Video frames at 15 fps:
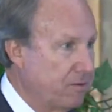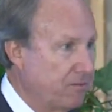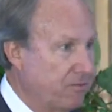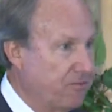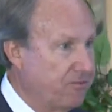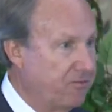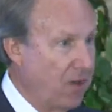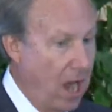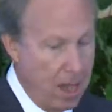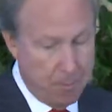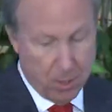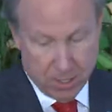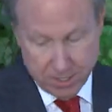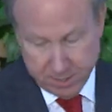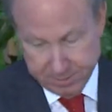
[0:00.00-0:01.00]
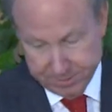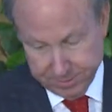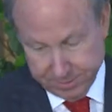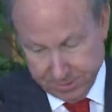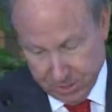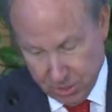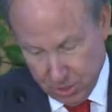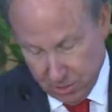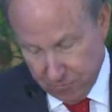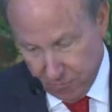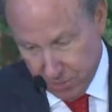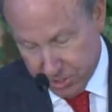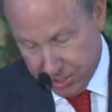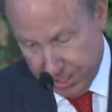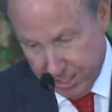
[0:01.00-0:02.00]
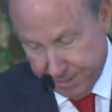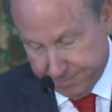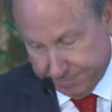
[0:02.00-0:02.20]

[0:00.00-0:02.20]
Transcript: vibrant university.